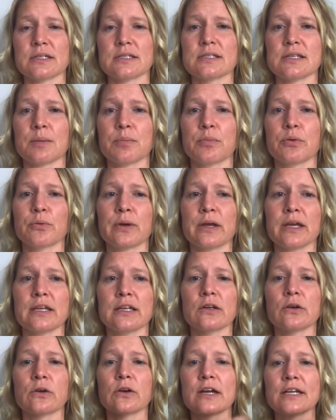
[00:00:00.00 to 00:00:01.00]
separated
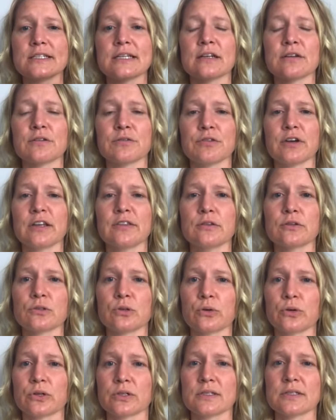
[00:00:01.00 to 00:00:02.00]
or identified those
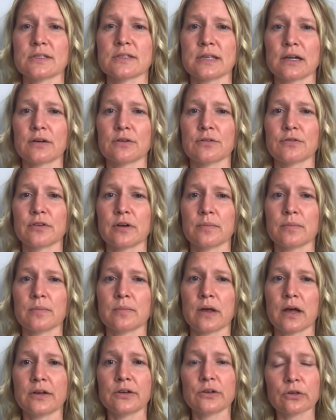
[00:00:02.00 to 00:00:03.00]
courses that are from
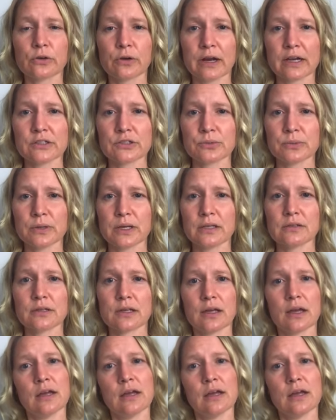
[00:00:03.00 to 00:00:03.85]
undergraduate